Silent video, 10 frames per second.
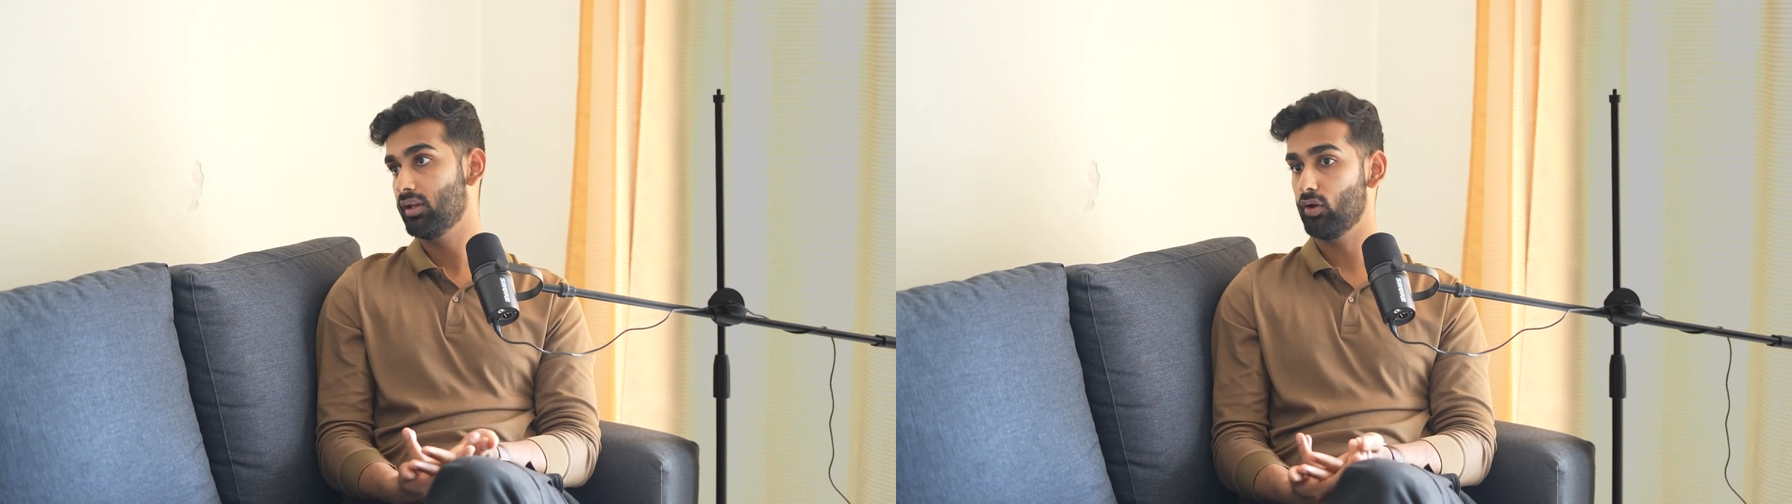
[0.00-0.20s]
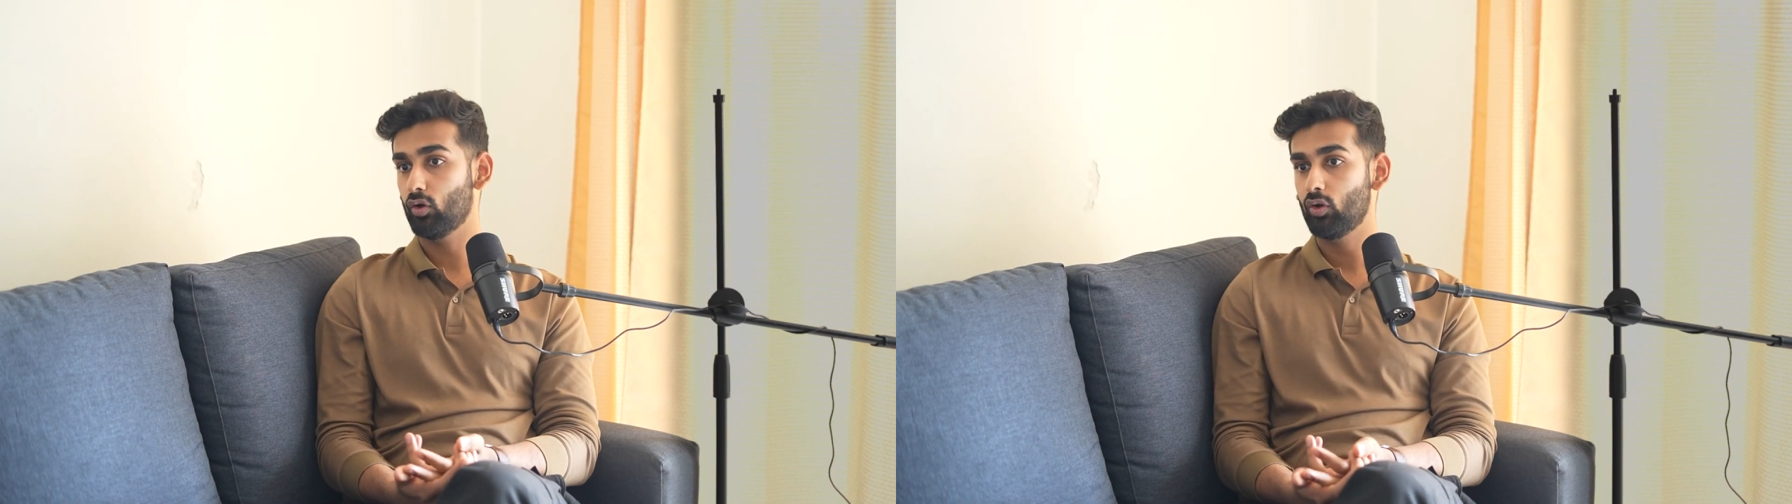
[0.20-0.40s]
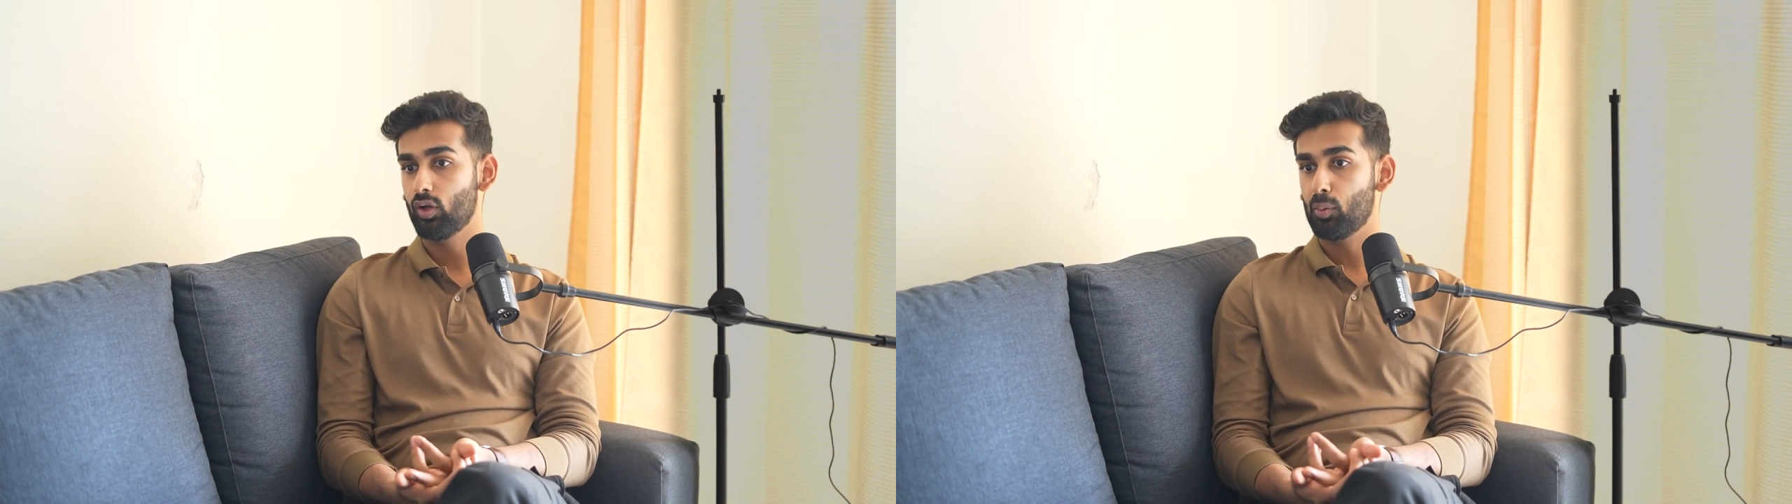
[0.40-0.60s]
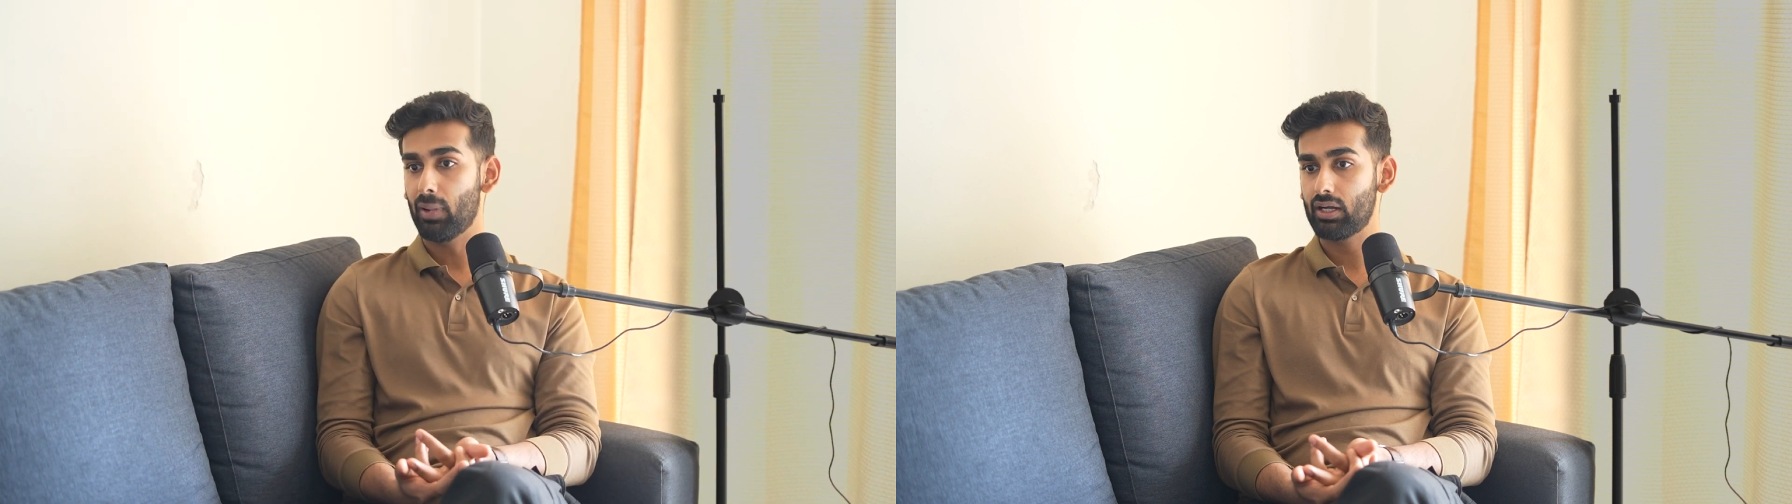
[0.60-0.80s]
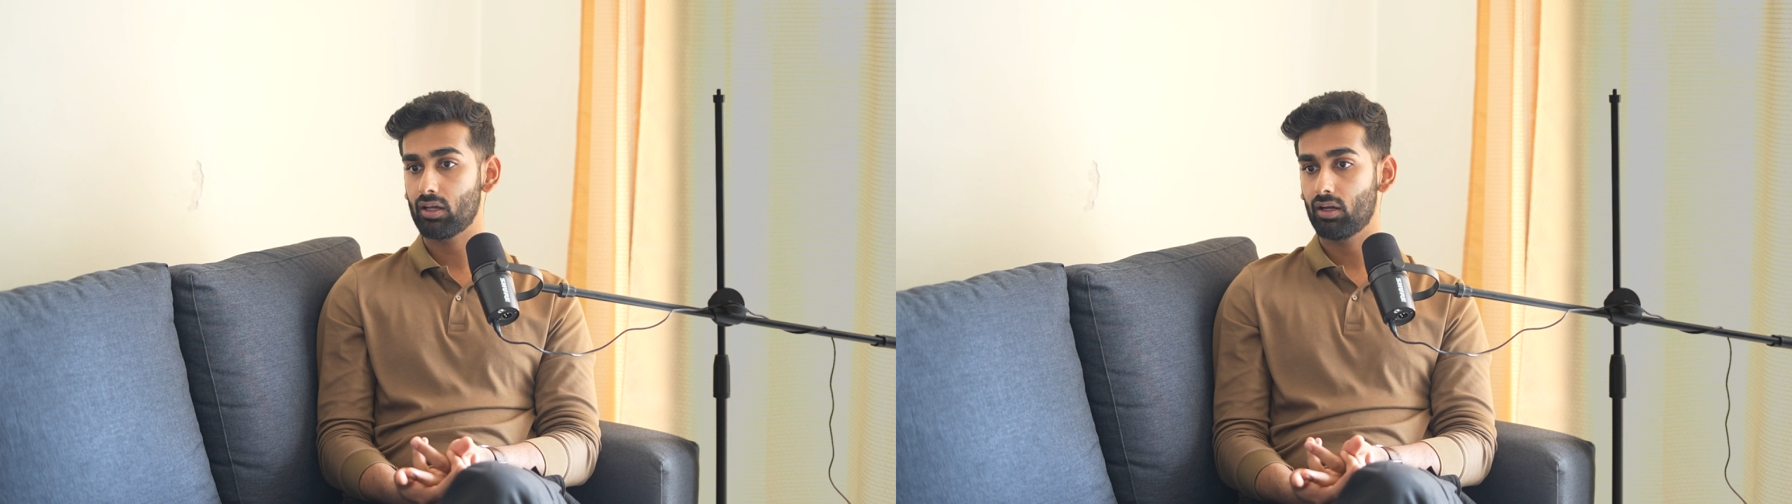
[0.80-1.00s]
You know,
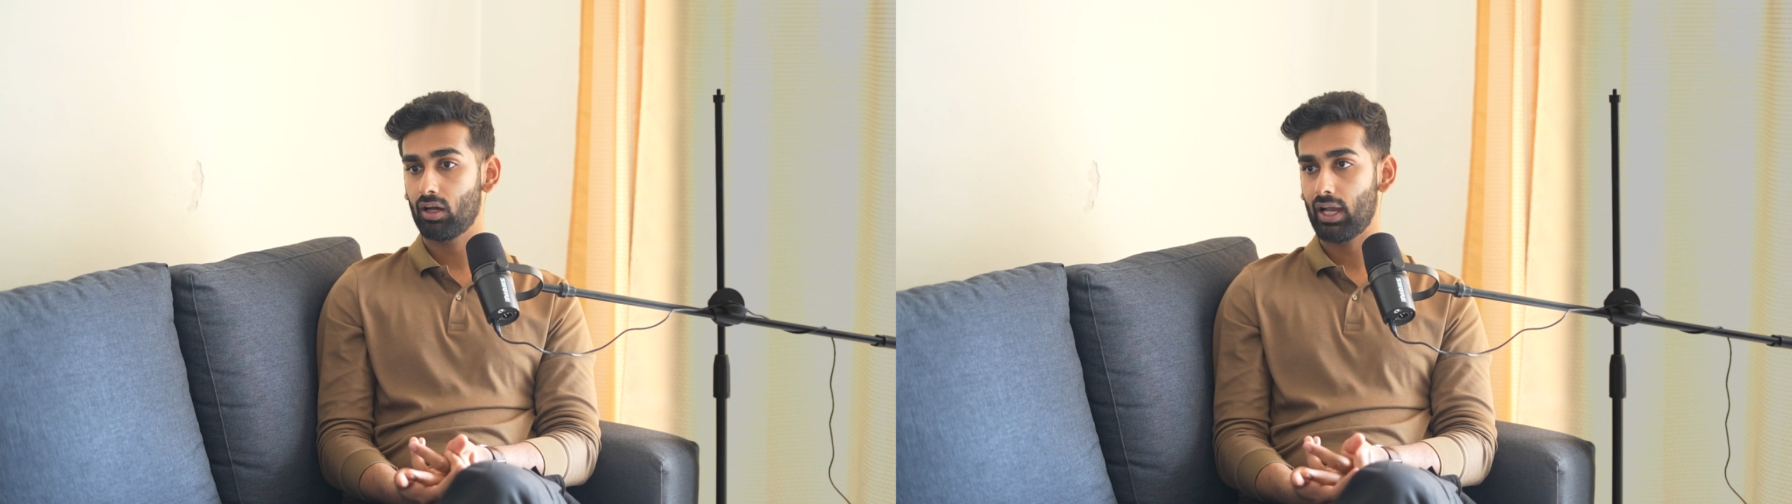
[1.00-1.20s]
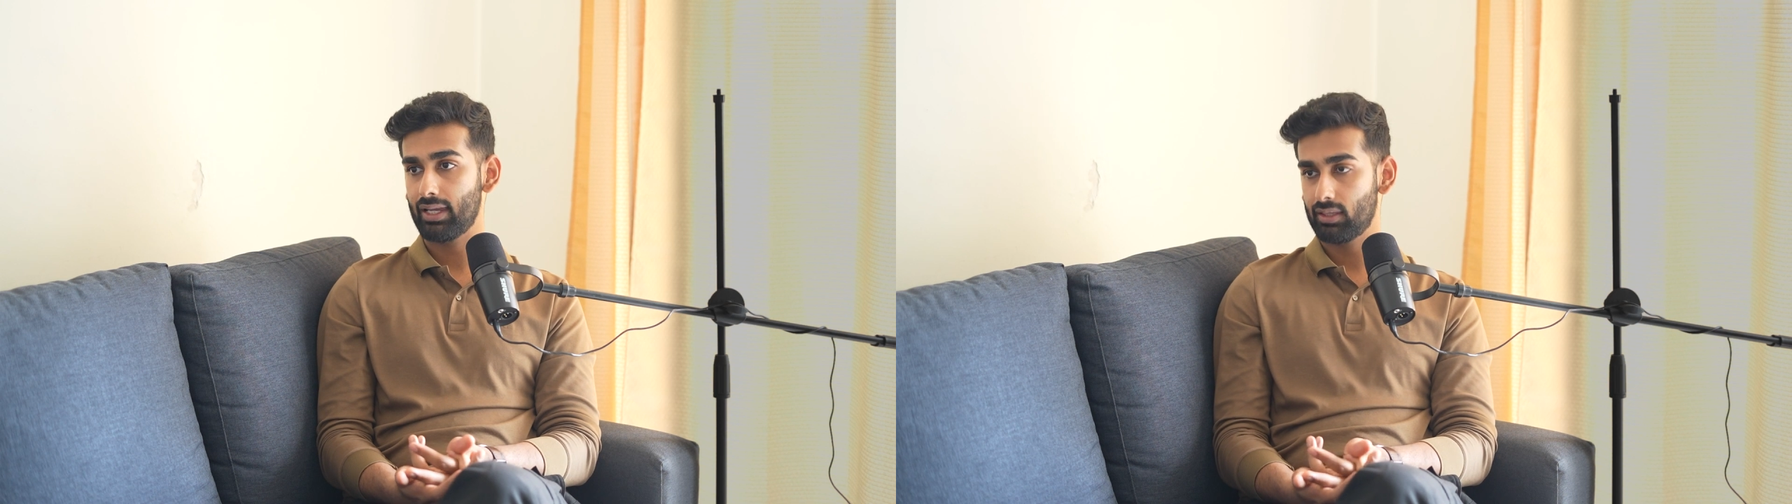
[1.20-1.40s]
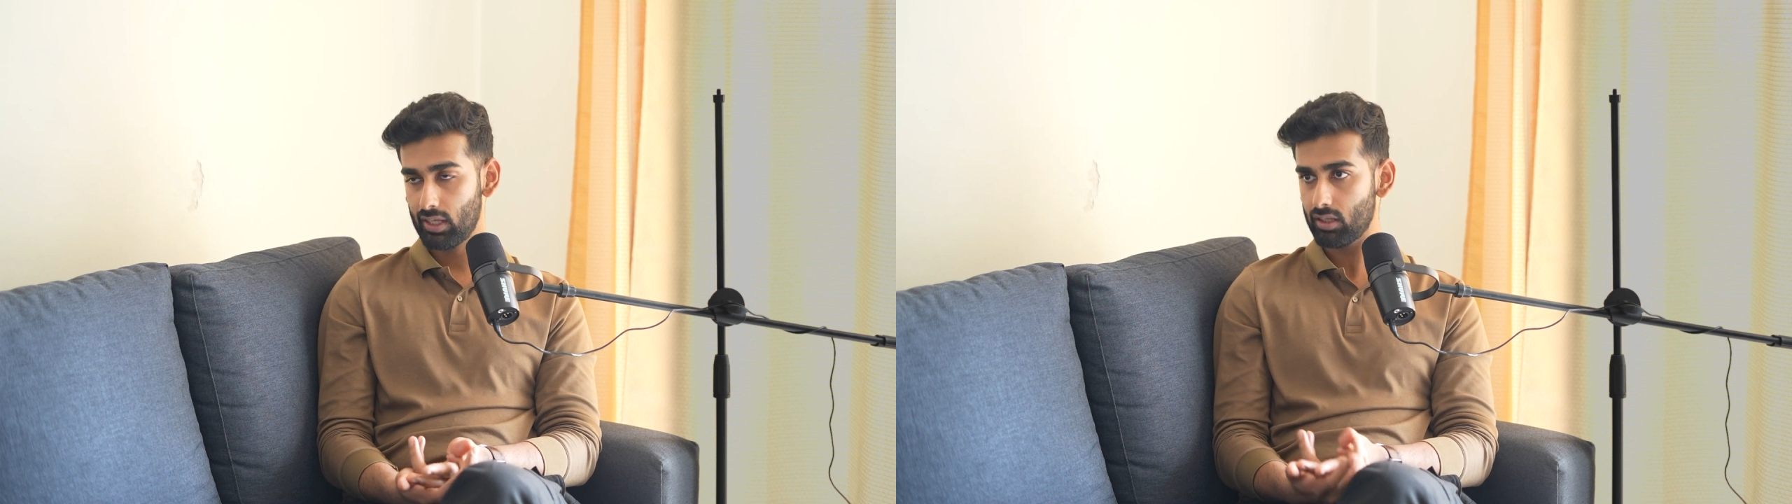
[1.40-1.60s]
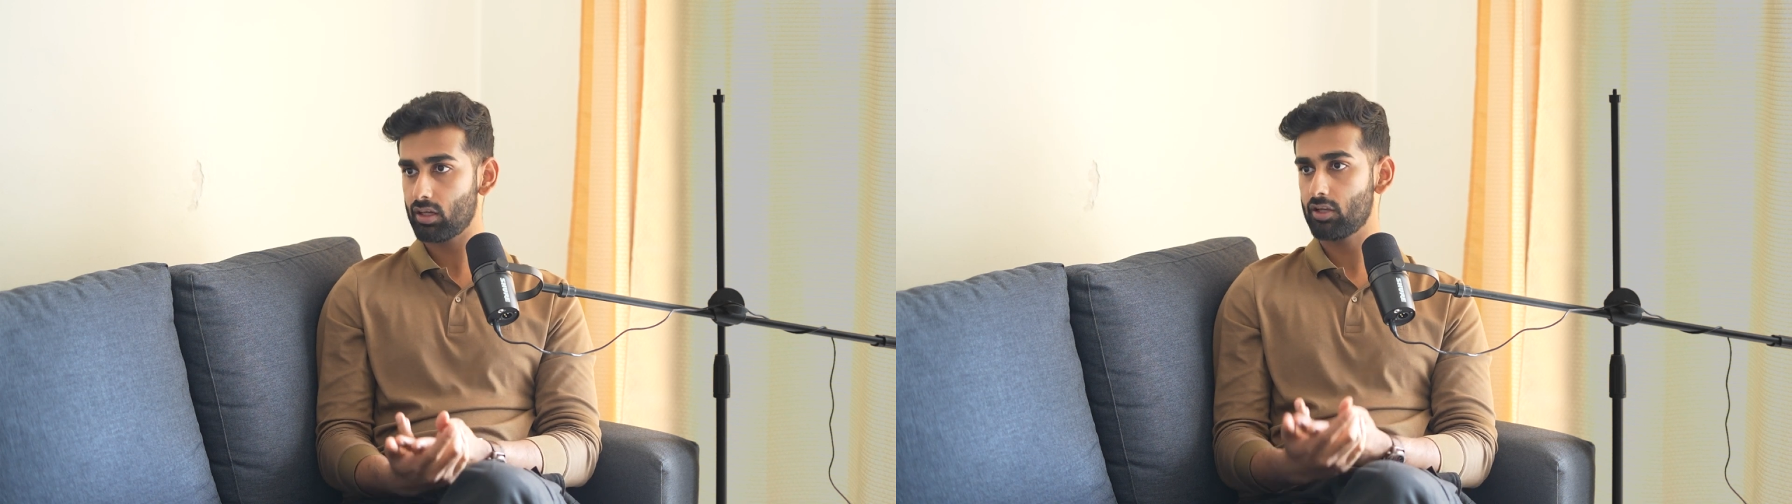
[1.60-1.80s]
but I think